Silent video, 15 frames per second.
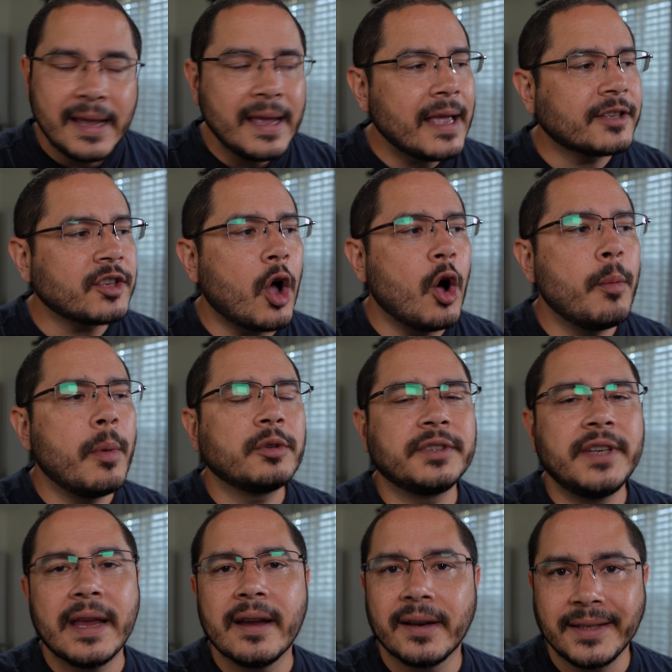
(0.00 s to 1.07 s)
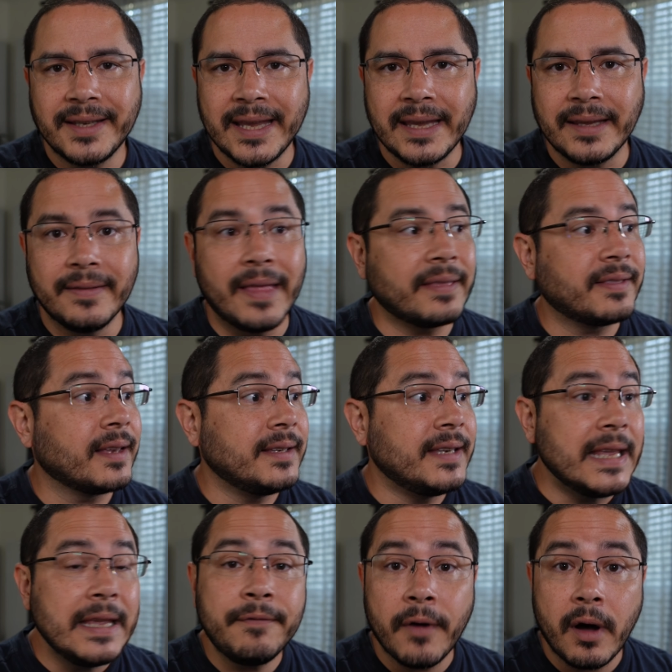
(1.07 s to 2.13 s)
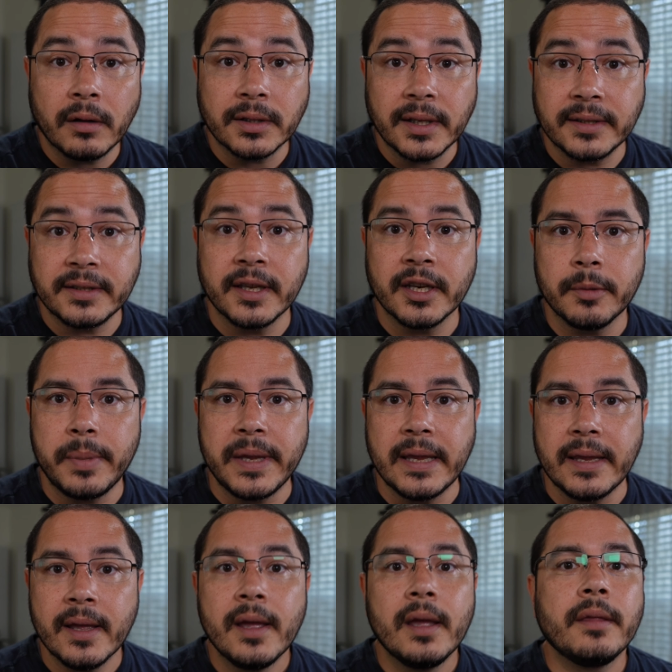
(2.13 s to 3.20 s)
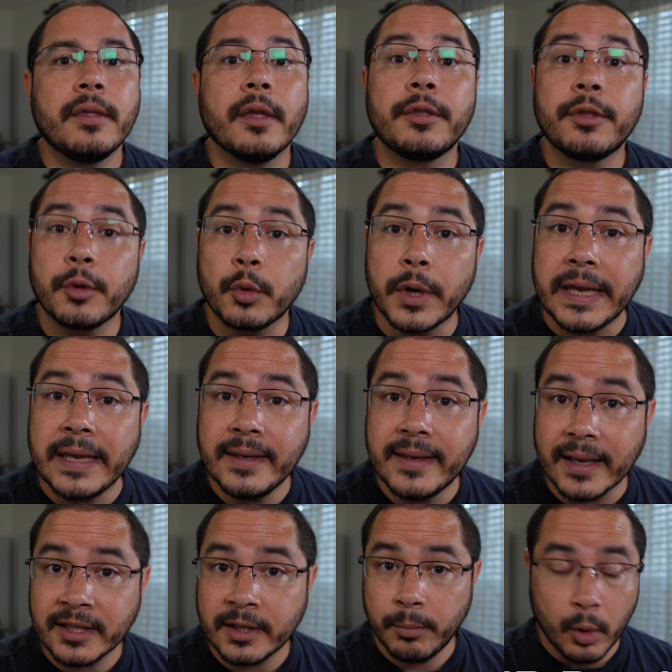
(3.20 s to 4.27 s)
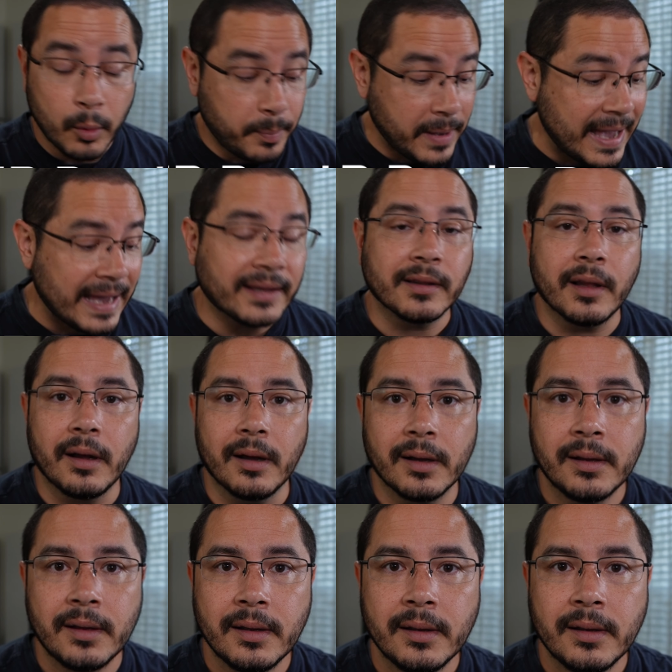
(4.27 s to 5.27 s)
it's almost guaranteed that the default is going to be the 3 decibel pan law.